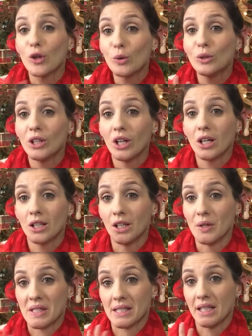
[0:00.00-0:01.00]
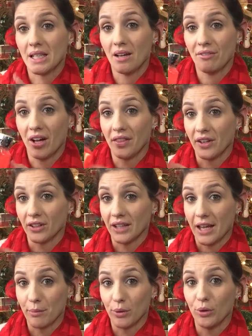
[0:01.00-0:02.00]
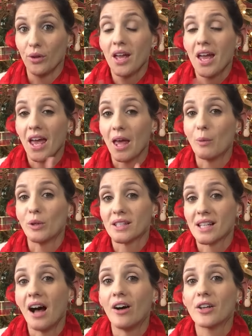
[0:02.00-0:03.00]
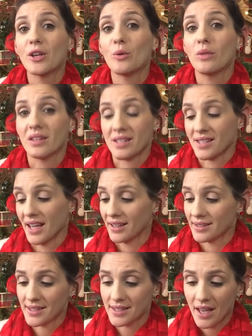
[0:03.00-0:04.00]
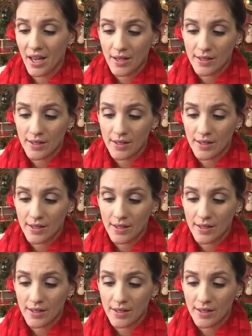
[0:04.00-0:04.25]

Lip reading: you look closely enough on their label, it will tell you the scents.